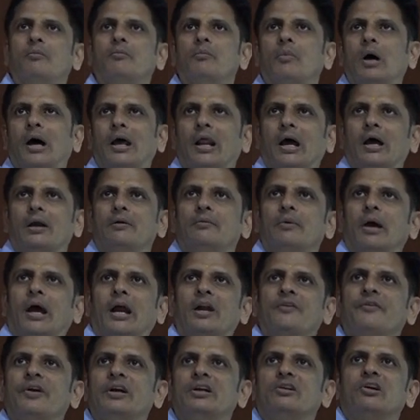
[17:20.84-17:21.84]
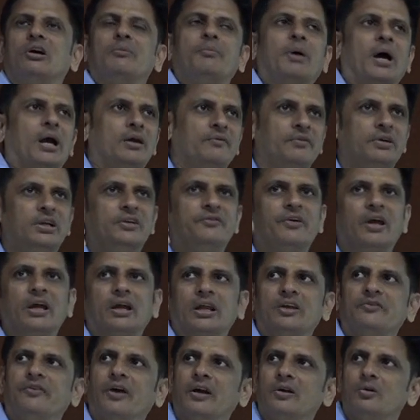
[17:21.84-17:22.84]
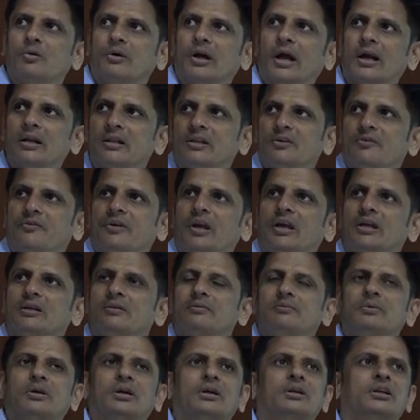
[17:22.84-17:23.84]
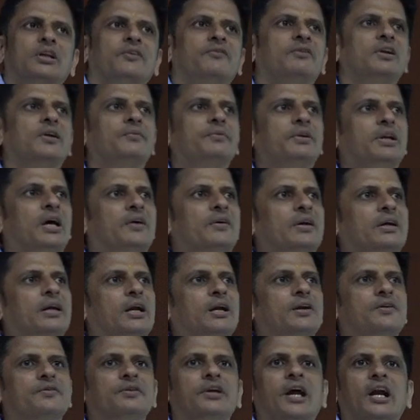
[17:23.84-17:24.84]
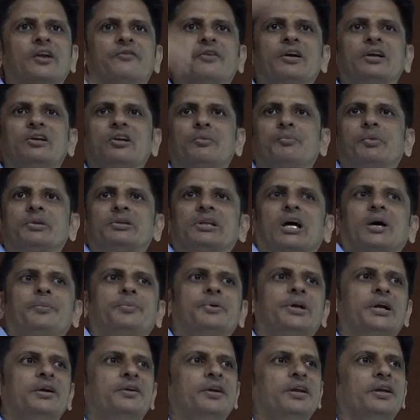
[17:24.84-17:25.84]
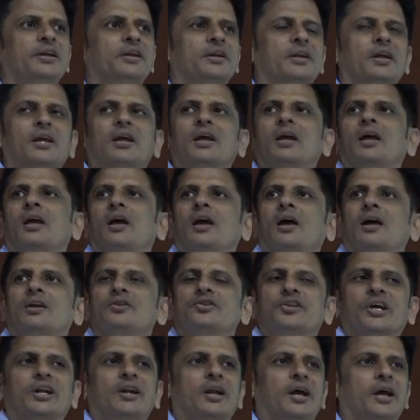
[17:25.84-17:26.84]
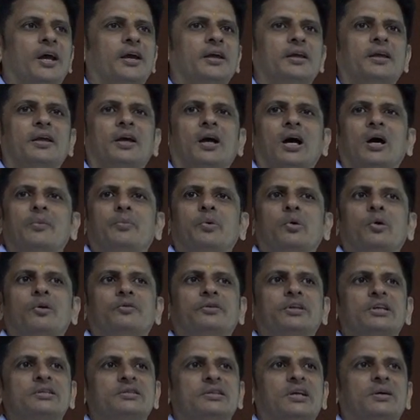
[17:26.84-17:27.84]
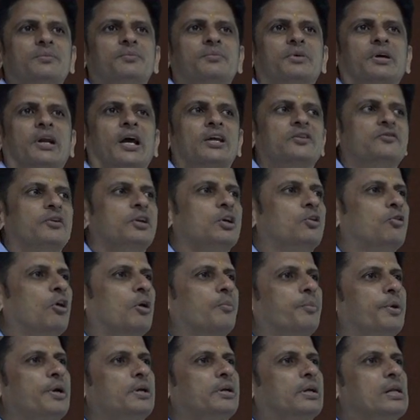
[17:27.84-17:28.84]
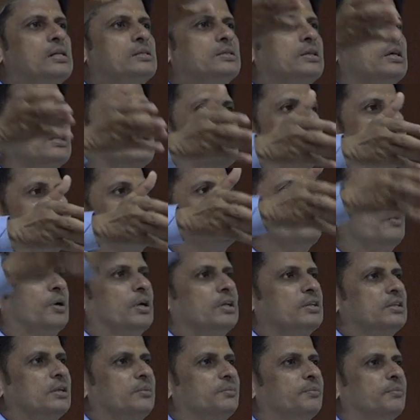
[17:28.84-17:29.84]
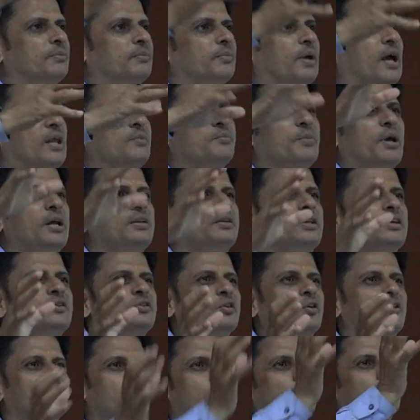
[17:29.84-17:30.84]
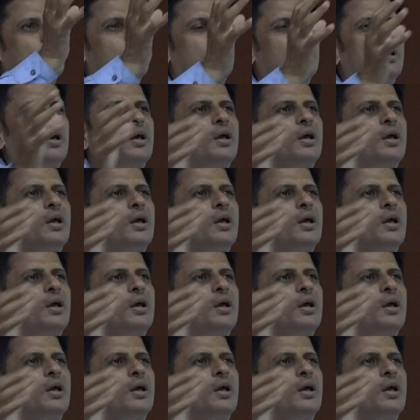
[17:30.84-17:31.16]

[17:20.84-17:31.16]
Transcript: Advent of, if I look at the way it developed in our country, advent of Pratap Reddy, Chennai, Apollo system, gradually corporate culture, consumerism, and many things grew.